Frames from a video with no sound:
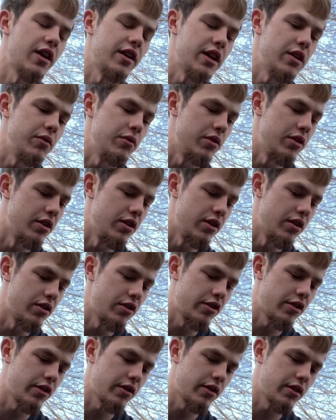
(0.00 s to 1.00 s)
He
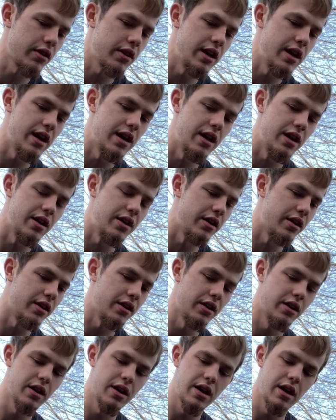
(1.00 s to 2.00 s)
was in
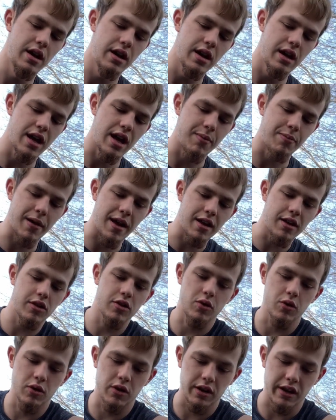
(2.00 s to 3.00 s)
a pet
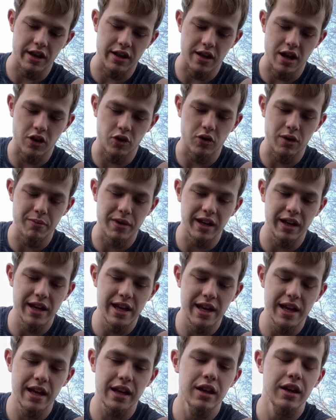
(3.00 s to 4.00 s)
store. Let's not go up my
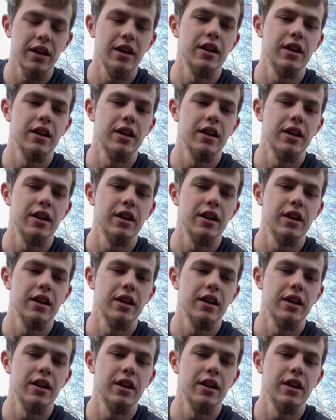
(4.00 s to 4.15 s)
leg.